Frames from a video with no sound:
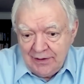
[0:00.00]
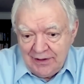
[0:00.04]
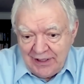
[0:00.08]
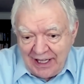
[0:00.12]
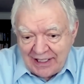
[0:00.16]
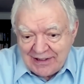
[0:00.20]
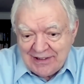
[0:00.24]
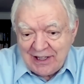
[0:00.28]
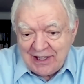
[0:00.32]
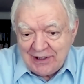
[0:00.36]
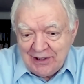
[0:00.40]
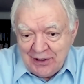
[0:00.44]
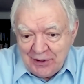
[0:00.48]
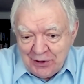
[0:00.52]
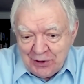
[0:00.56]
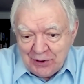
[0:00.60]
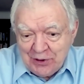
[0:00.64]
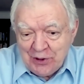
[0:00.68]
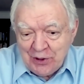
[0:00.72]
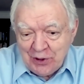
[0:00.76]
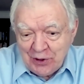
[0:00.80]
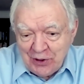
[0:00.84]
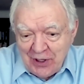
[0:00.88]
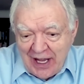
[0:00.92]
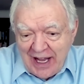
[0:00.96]
like the little
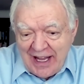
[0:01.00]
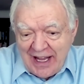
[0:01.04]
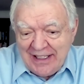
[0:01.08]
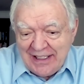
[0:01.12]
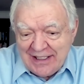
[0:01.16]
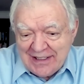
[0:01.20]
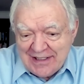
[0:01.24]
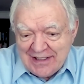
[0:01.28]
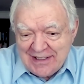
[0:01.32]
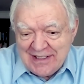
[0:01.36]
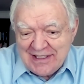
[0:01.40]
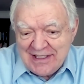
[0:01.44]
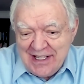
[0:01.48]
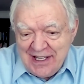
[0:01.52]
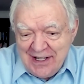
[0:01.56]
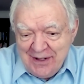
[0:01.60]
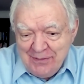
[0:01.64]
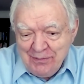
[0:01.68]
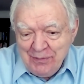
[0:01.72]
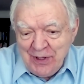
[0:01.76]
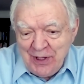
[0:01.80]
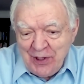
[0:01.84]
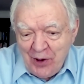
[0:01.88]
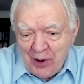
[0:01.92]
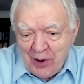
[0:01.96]
girl, I can see
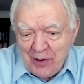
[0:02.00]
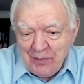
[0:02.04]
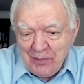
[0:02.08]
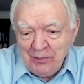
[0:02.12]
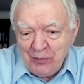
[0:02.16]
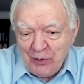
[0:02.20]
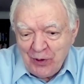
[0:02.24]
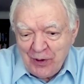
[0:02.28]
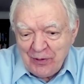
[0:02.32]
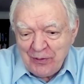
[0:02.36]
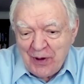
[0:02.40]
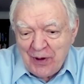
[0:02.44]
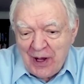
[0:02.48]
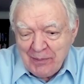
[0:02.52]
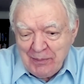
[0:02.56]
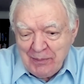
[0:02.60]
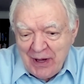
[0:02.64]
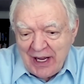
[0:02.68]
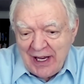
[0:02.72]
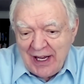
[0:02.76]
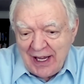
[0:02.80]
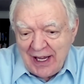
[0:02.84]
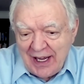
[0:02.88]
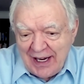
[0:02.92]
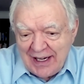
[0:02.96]
beyond what
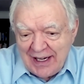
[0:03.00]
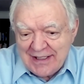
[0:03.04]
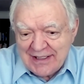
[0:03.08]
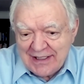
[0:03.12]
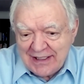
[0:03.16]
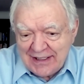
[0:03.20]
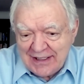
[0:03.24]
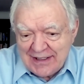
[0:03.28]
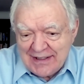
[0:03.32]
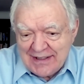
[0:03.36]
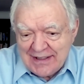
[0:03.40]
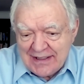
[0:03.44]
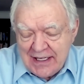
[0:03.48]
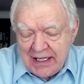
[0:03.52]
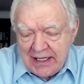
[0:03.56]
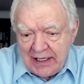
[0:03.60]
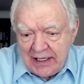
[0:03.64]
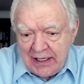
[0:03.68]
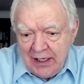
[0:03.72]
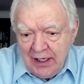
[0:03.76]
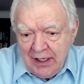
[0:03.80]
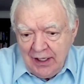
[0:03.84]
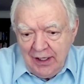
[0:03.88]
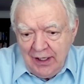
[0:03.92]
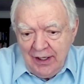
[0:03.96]
my eyes can see.